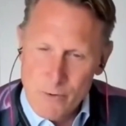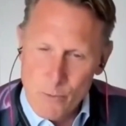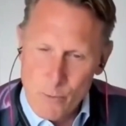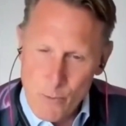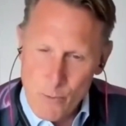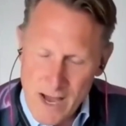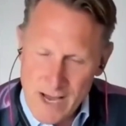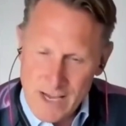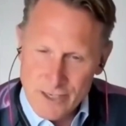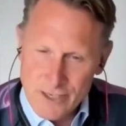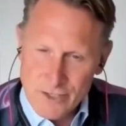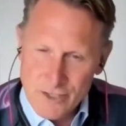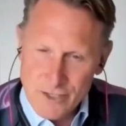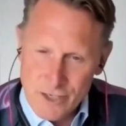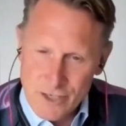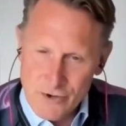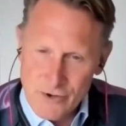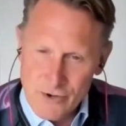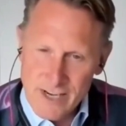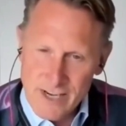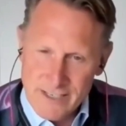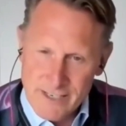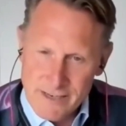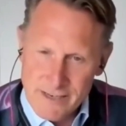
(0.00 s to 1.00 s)
whilst
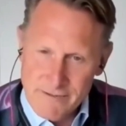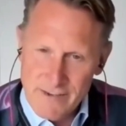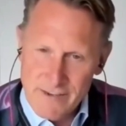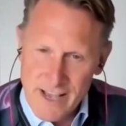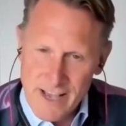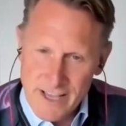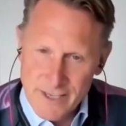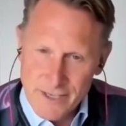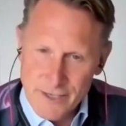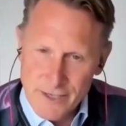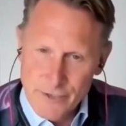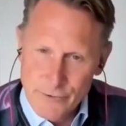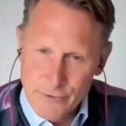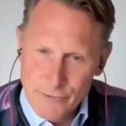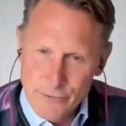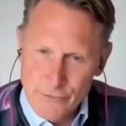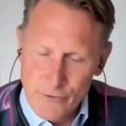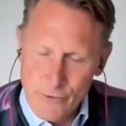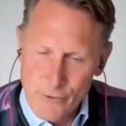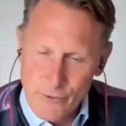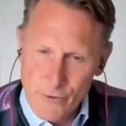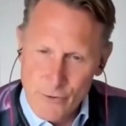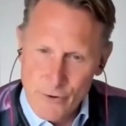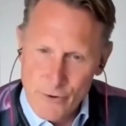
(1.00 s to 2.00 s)
creating value
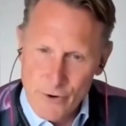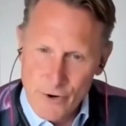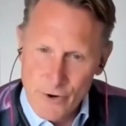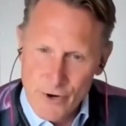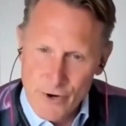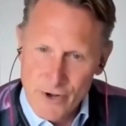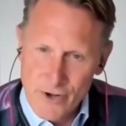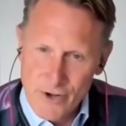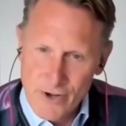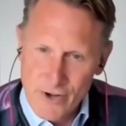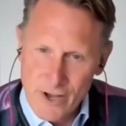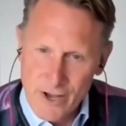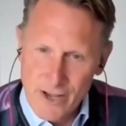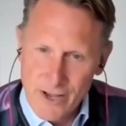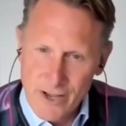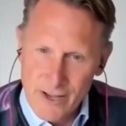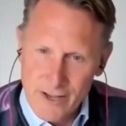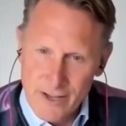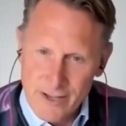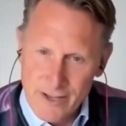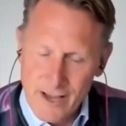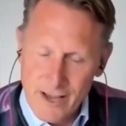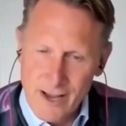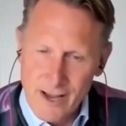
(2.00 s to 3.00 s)
for
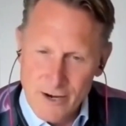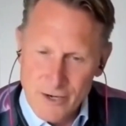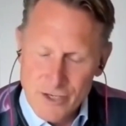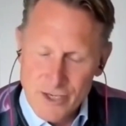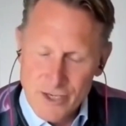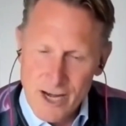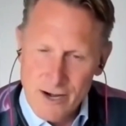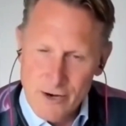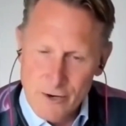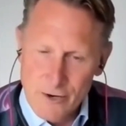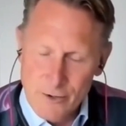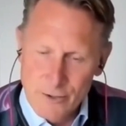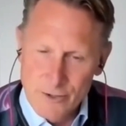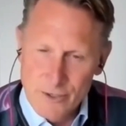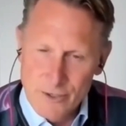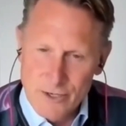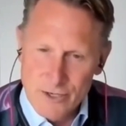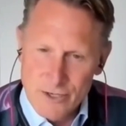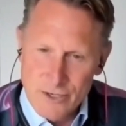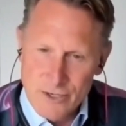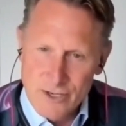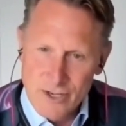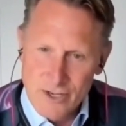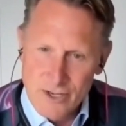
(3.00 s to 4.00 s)
our
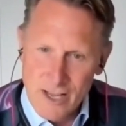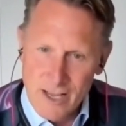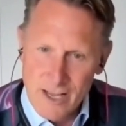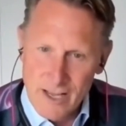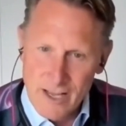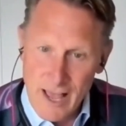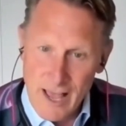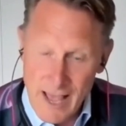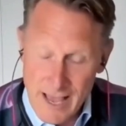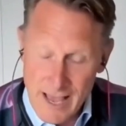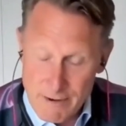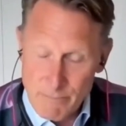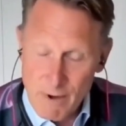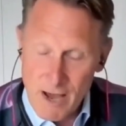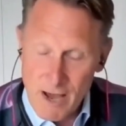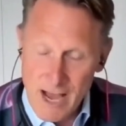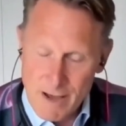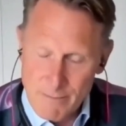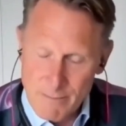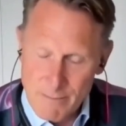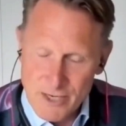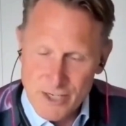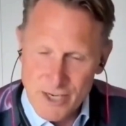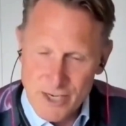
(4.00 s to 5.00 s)
shareholders and
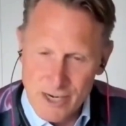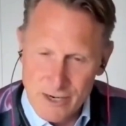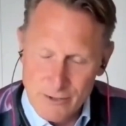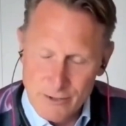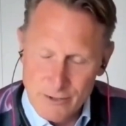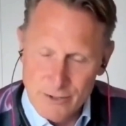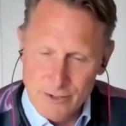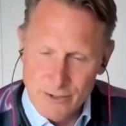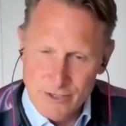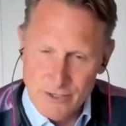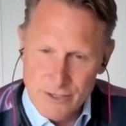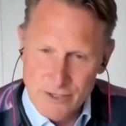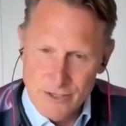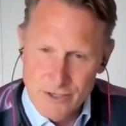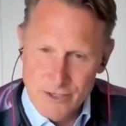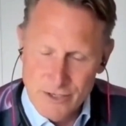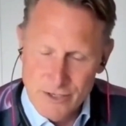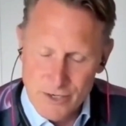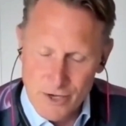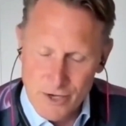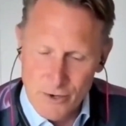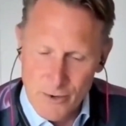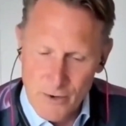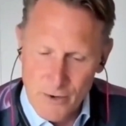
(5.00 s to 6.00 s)
Bahamas shareholders.
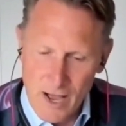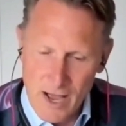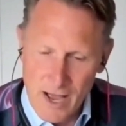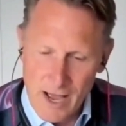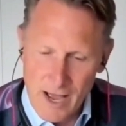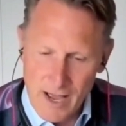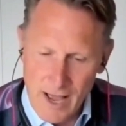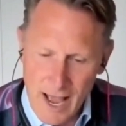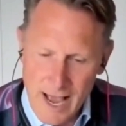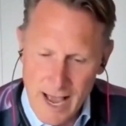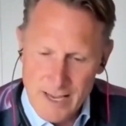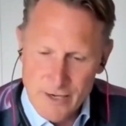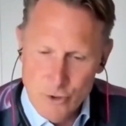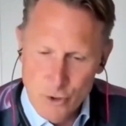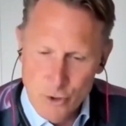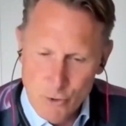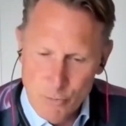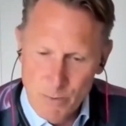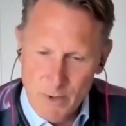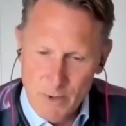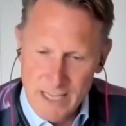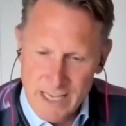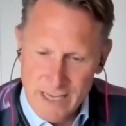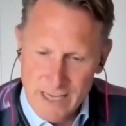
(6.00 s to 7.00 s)
So I
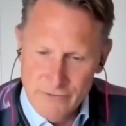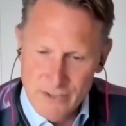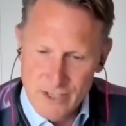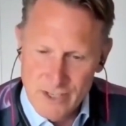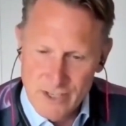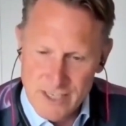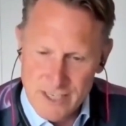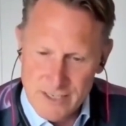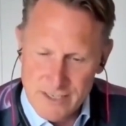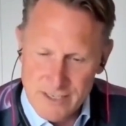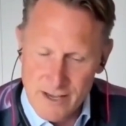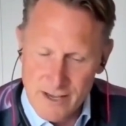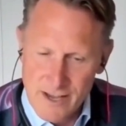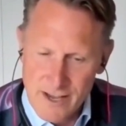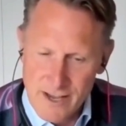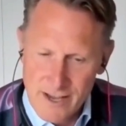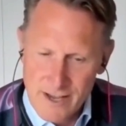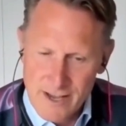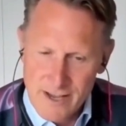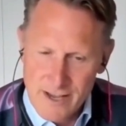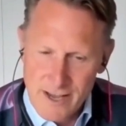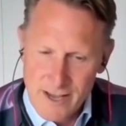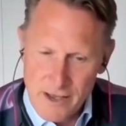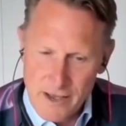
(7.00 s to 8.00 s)
do believe this is
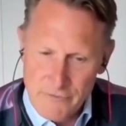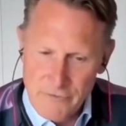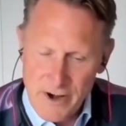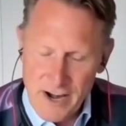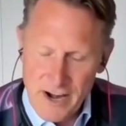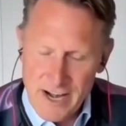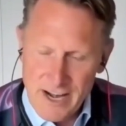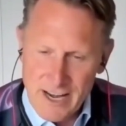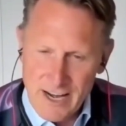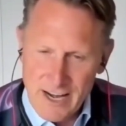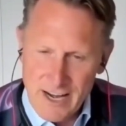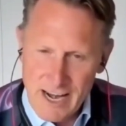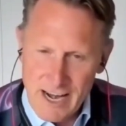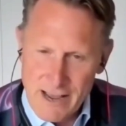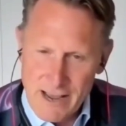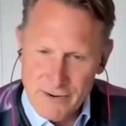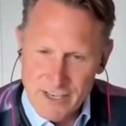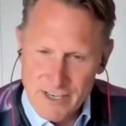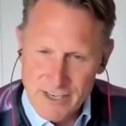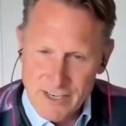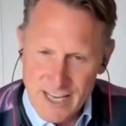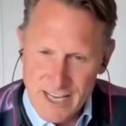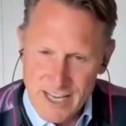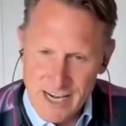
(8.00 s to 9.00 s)
a very
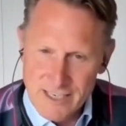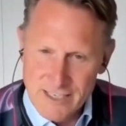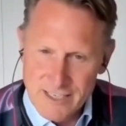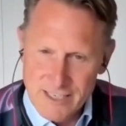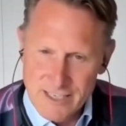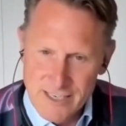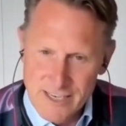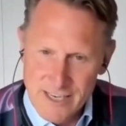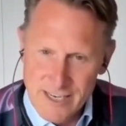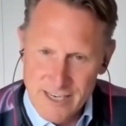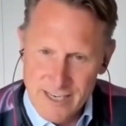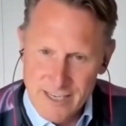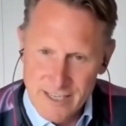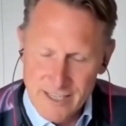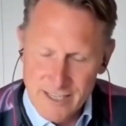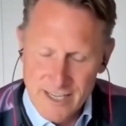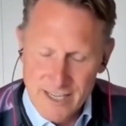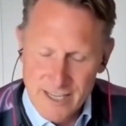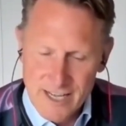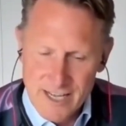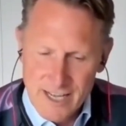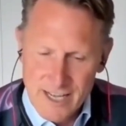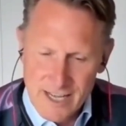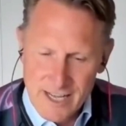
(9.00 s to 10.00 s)
clever, intelligent deal.
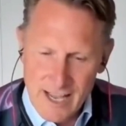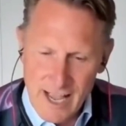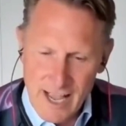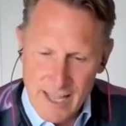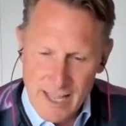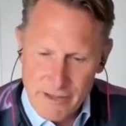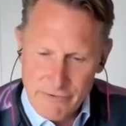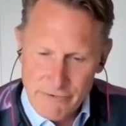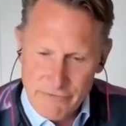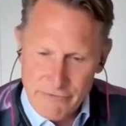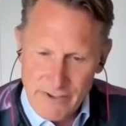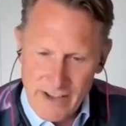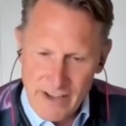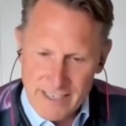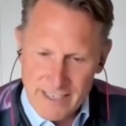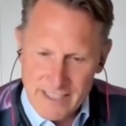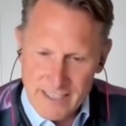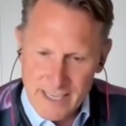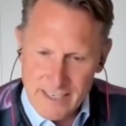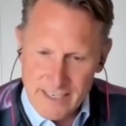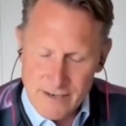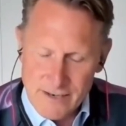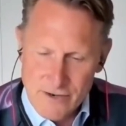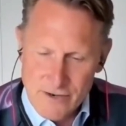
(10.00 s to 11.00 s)
And the fact
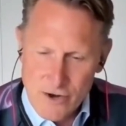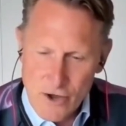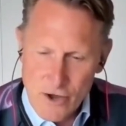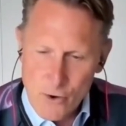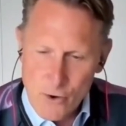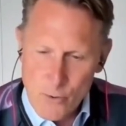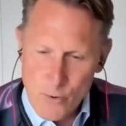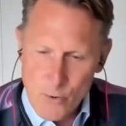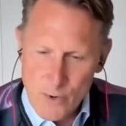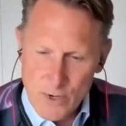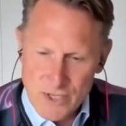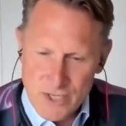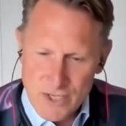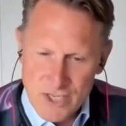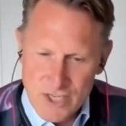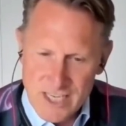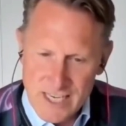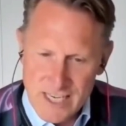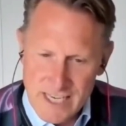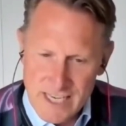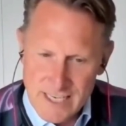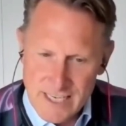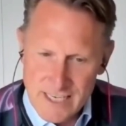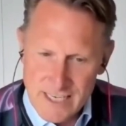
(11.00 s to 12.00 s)
that no one's
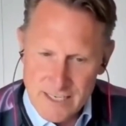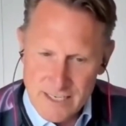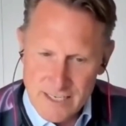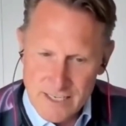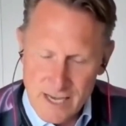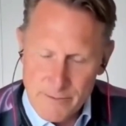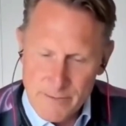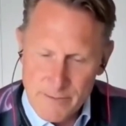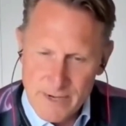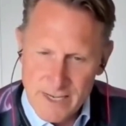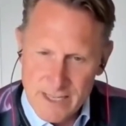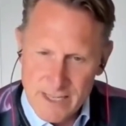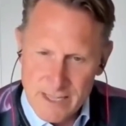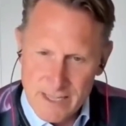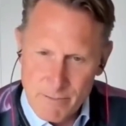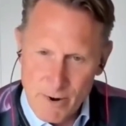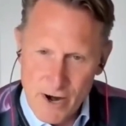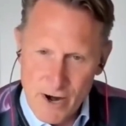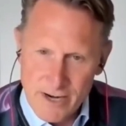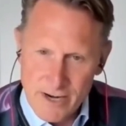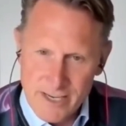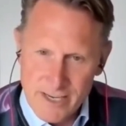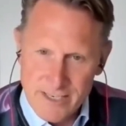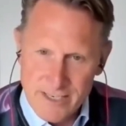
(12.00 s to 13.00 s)
seen this coming in the
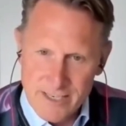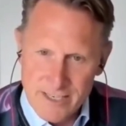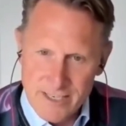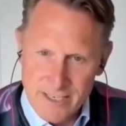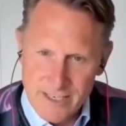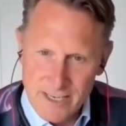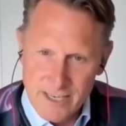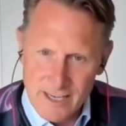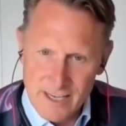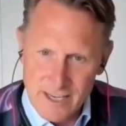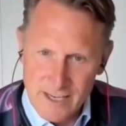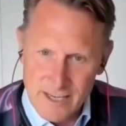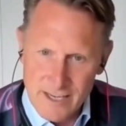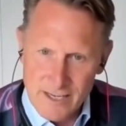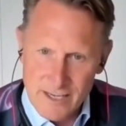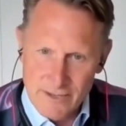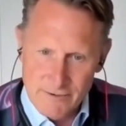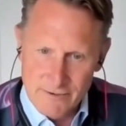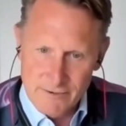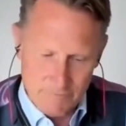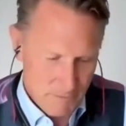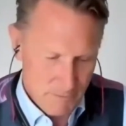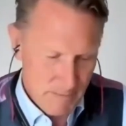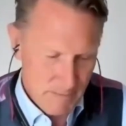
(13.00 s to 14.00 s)
market
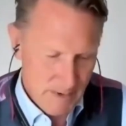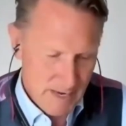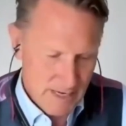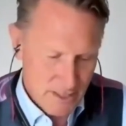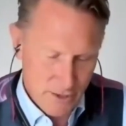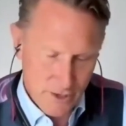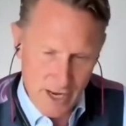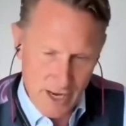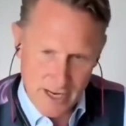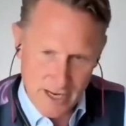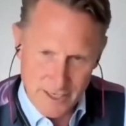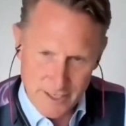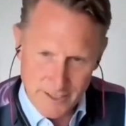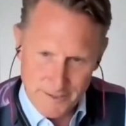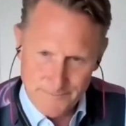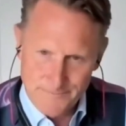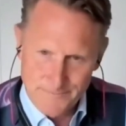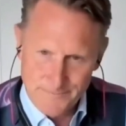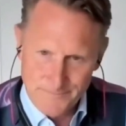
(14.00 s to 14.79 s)
speaks to that.